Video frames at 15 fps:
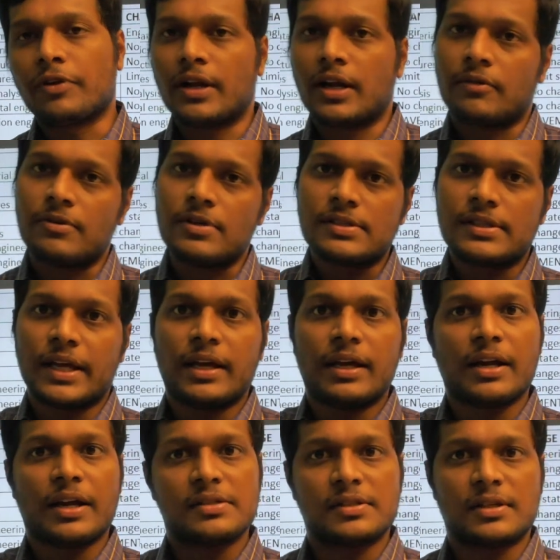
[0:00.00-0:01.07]
onwards, they
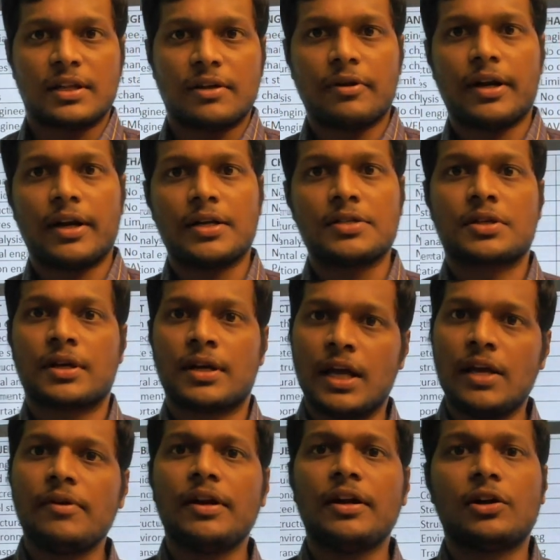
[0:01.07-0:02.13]
increased the weightage.
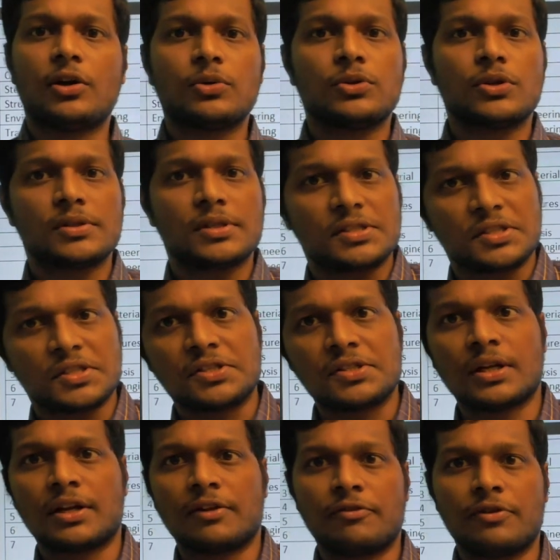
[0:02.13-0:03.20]
Even in
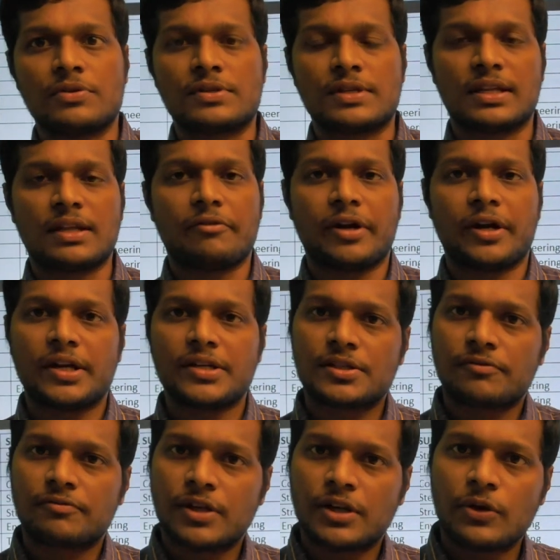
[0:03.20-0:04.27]
2016, if you see the weightage
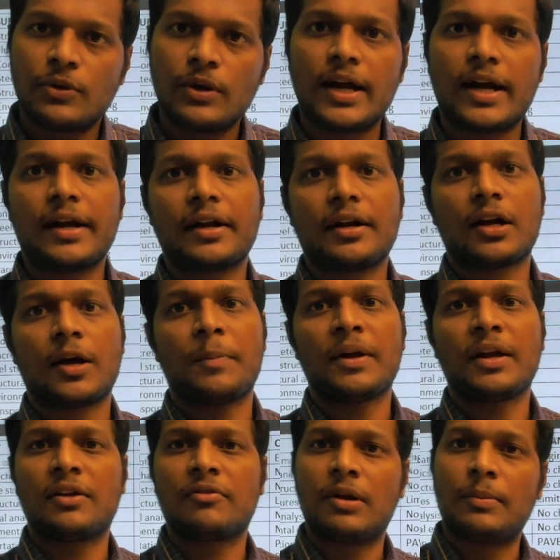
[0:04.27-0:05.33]
of the newly added topic,
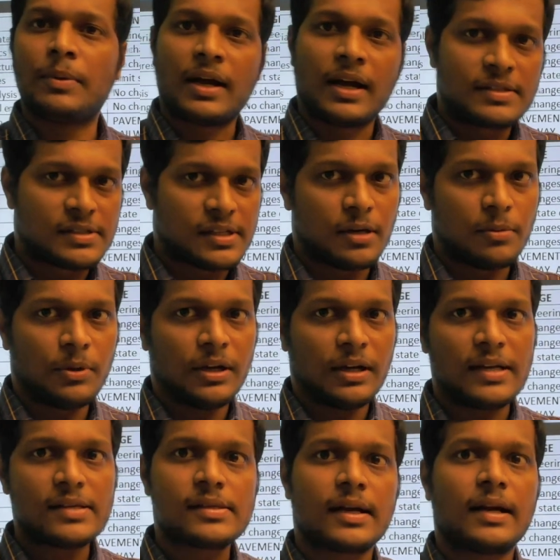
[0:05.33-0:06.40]
it will be considerably
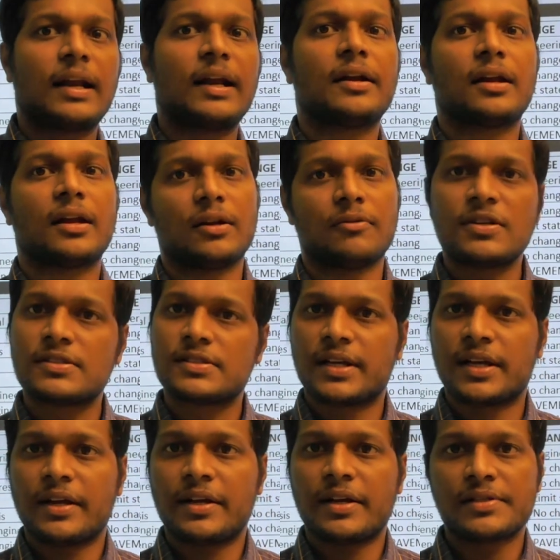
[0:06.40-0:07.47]
less and later onwards they
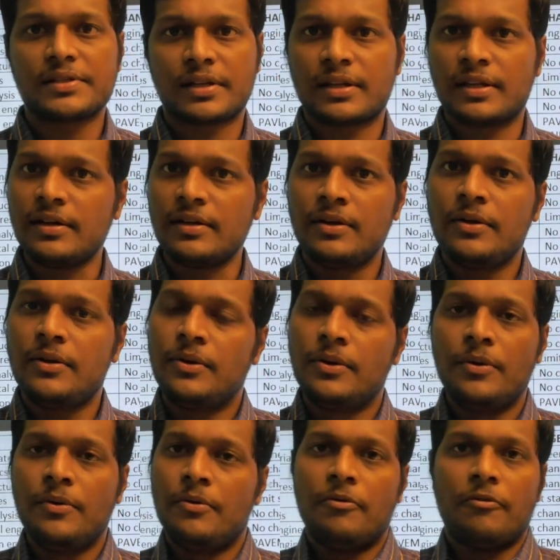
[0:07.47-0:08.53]
increased the
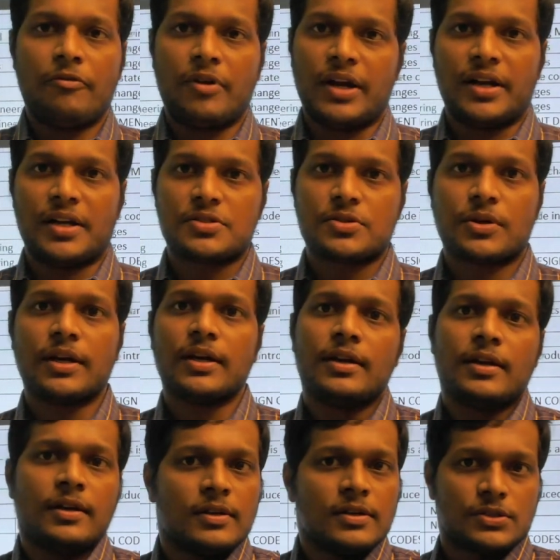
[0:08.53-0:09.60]
weightage. Okay.
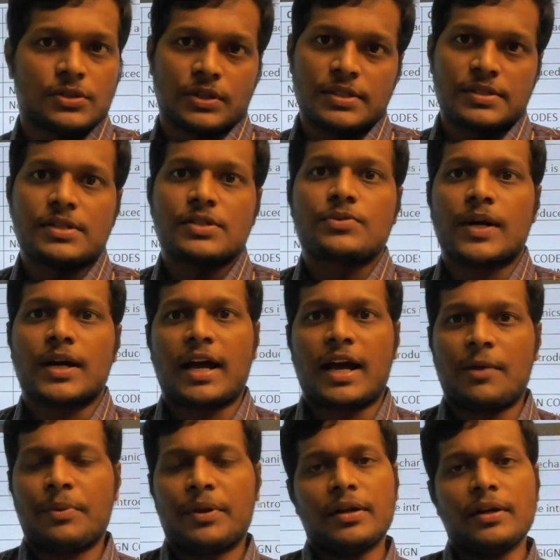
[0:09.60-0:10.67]
So, this is what
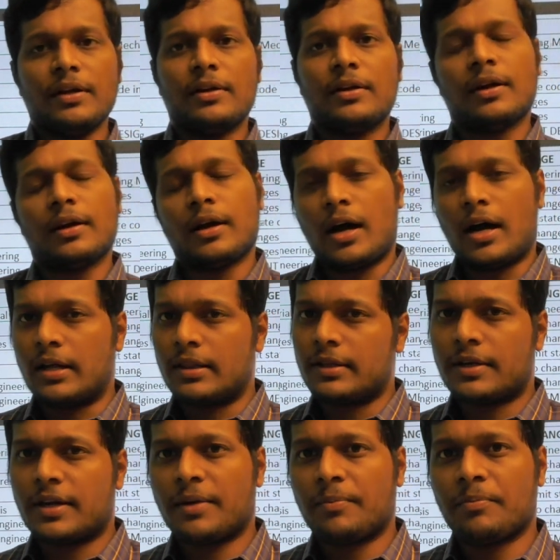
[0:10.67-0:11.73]
happening all the
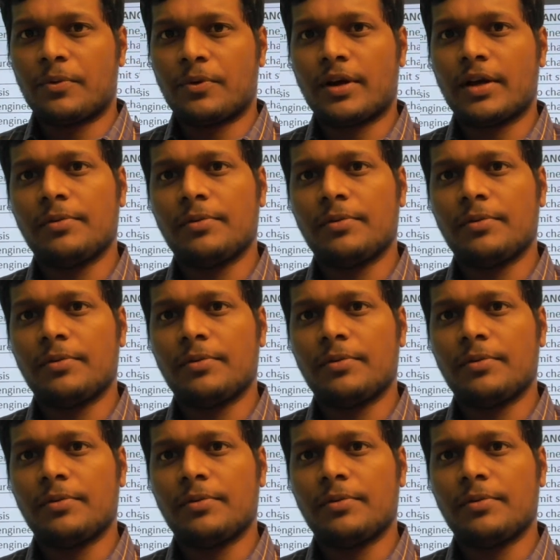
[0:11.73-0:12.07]
time. Okay.